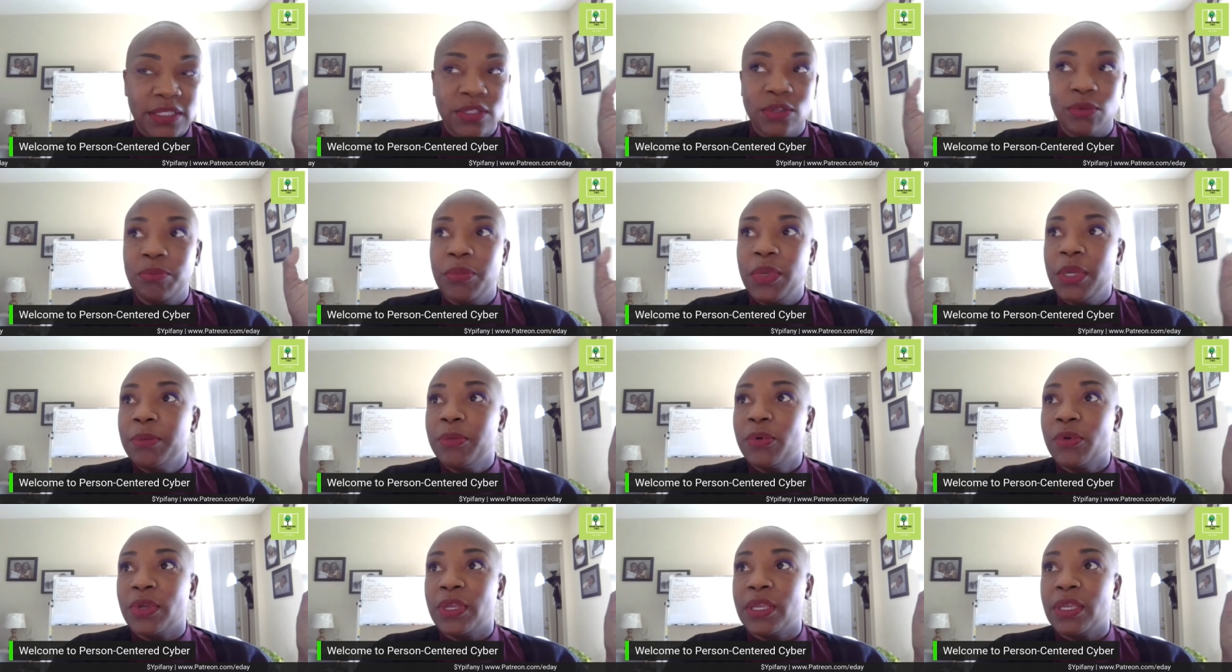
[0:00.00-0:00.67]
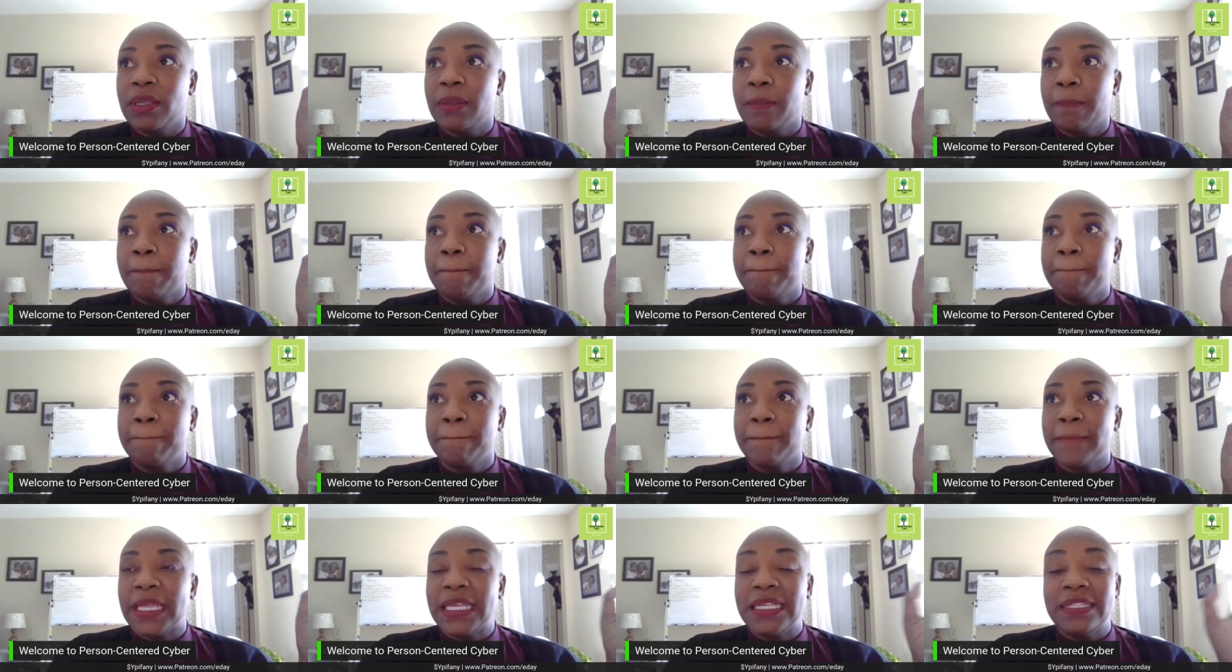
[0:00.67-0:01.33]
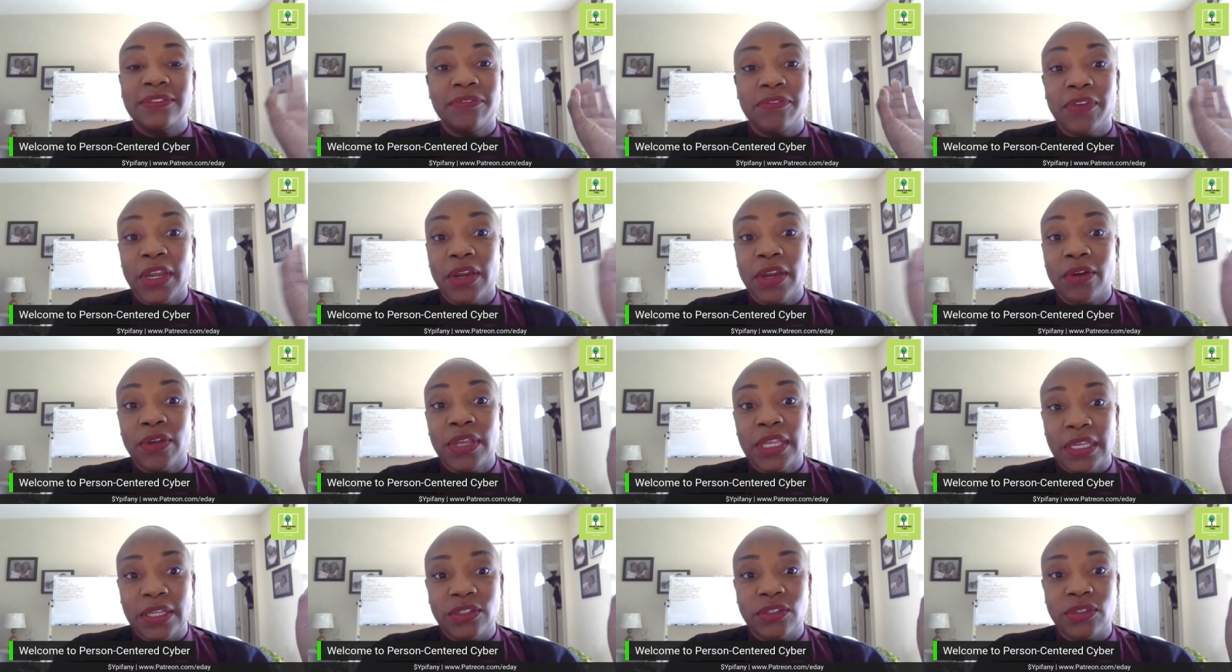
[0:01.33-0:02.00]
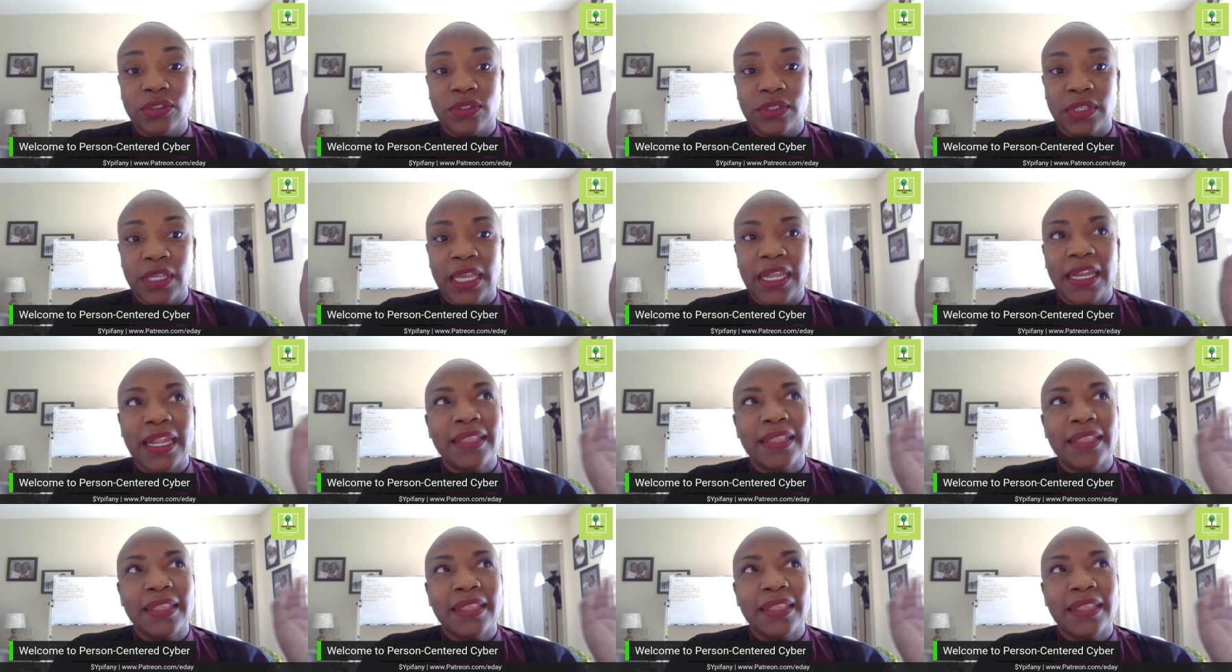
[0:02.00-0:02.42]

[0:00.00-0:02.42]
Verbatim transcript: So memory is very interesting,